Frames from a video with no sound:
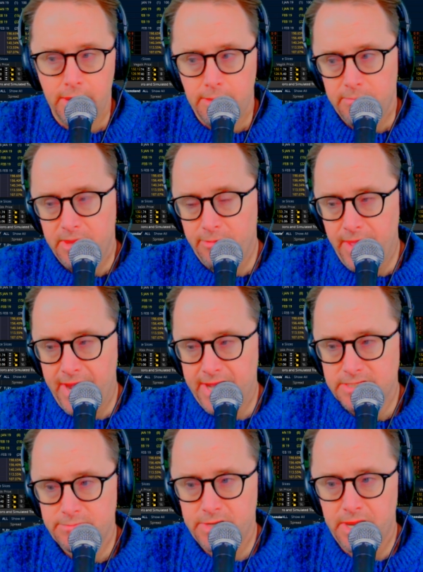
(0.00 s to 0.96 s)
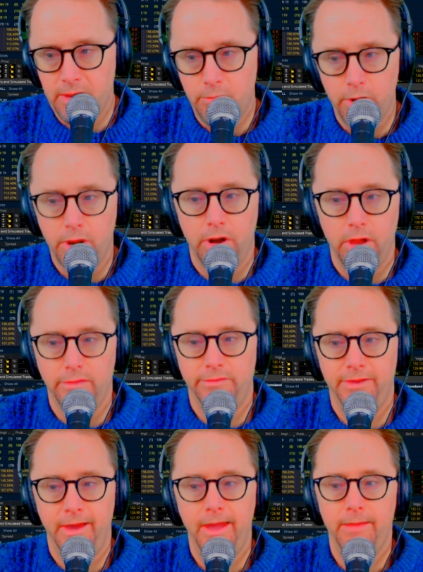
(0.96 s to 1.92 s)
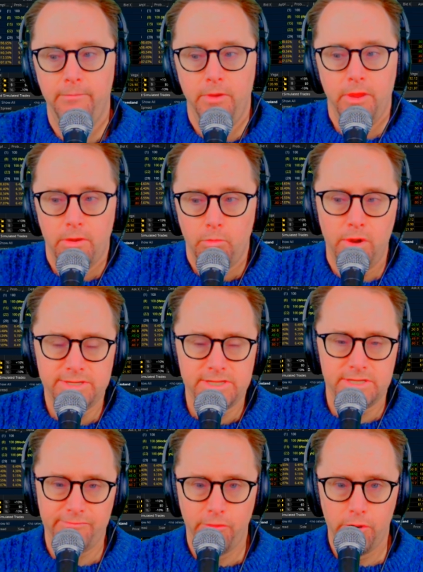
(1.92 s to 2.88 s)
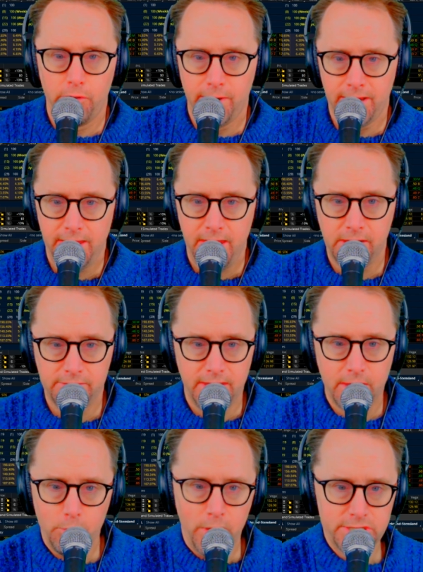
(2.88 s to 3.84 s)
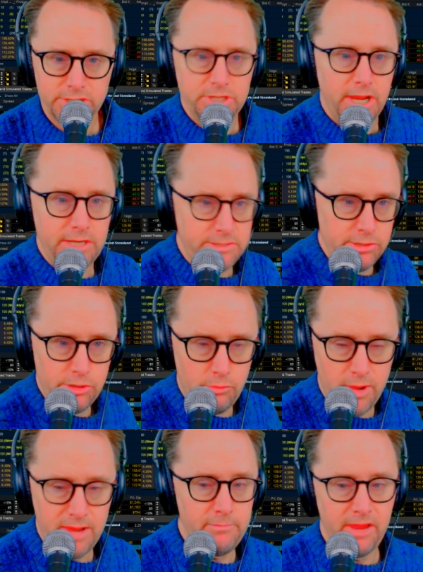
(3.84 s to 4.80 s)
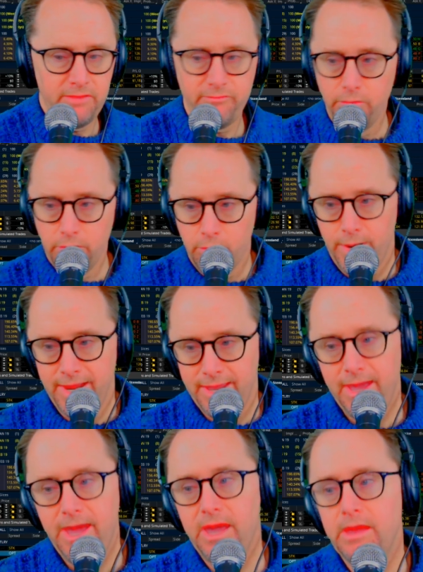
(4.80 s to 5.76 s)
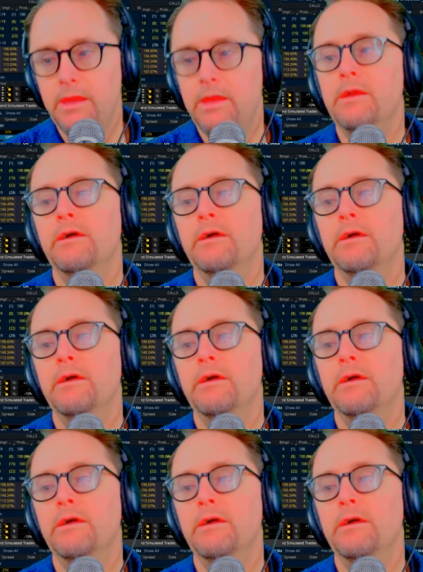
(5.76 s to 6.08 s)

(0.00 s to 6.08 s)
People ask me at work all the time, what's this 401k thing? What should I do in my 401k?